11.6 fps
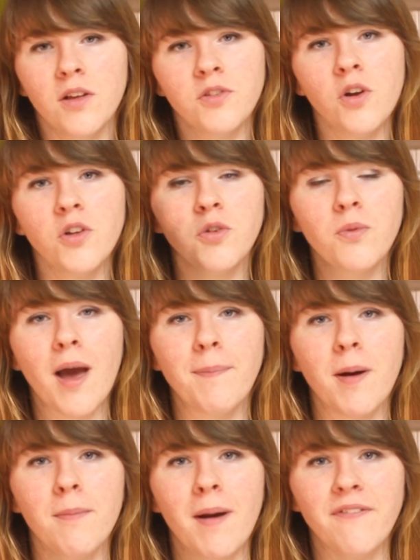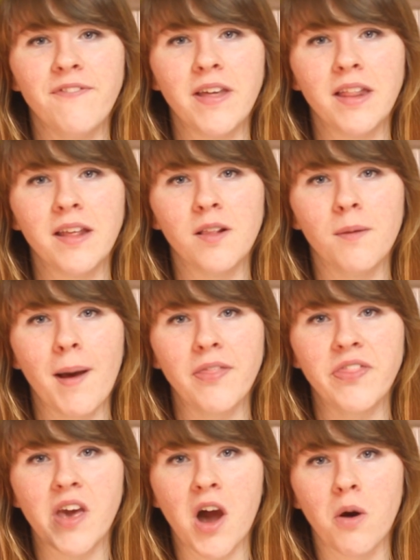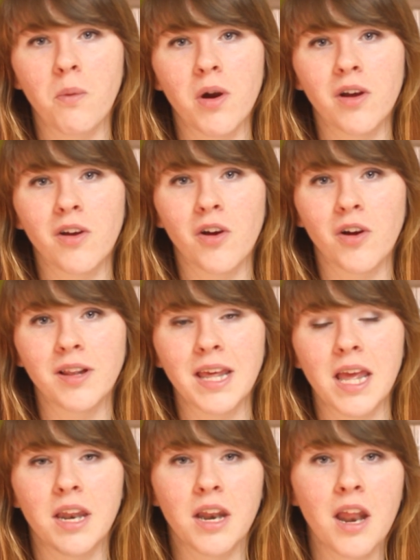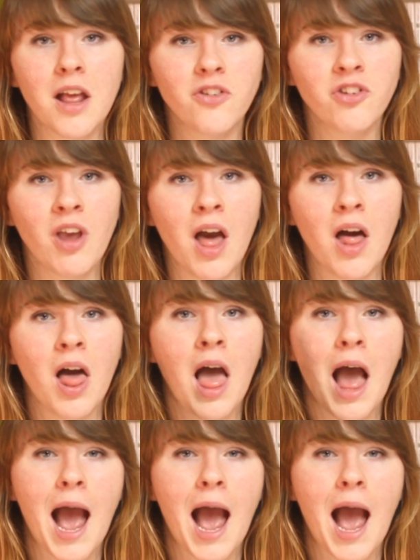So to wrap up my feelings about the artwork currently in a nutshell,